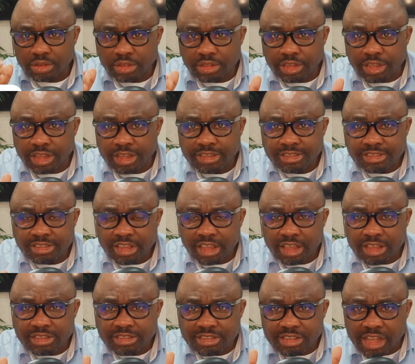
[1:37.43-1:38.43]
This
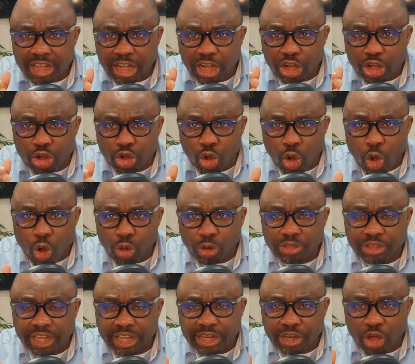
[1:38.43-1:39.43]
is a
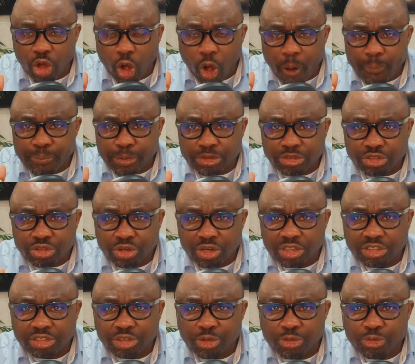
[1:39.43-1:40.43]
golden
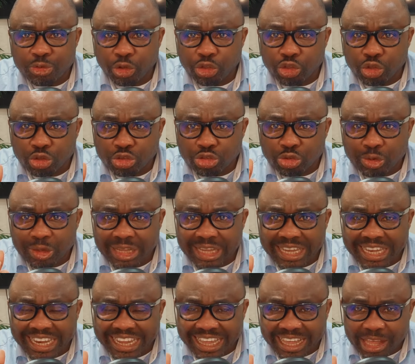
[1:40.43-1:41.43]
opportunity for you to
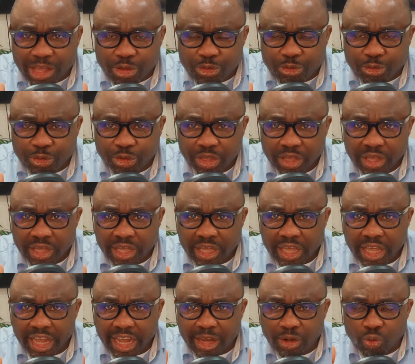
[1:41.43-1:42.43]
live
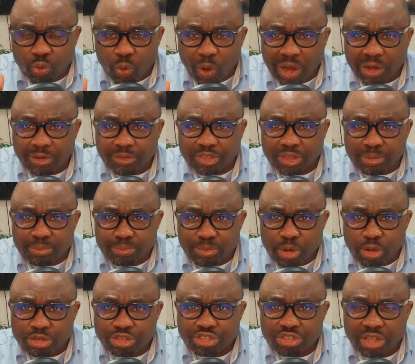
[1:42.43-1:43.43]
in one of the
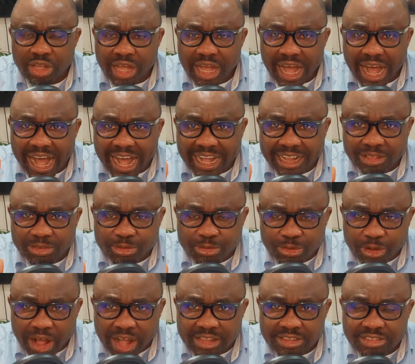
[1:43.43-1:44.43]
most
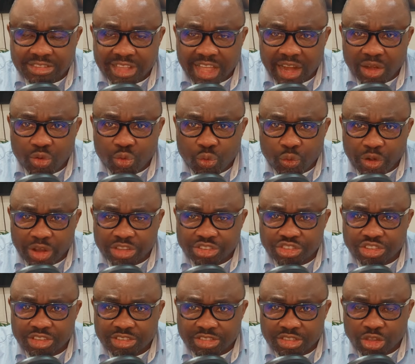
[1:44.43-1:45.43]
advanced and
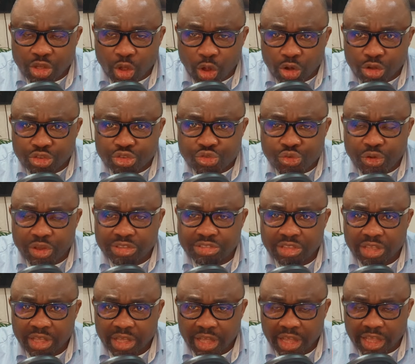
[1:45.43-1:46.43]
richest
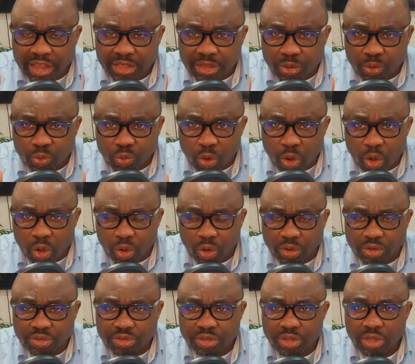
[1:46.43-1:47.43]
countries in the
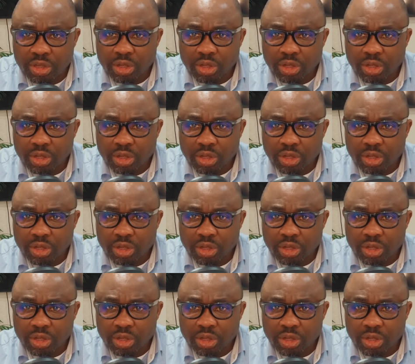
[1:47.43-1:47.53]
world.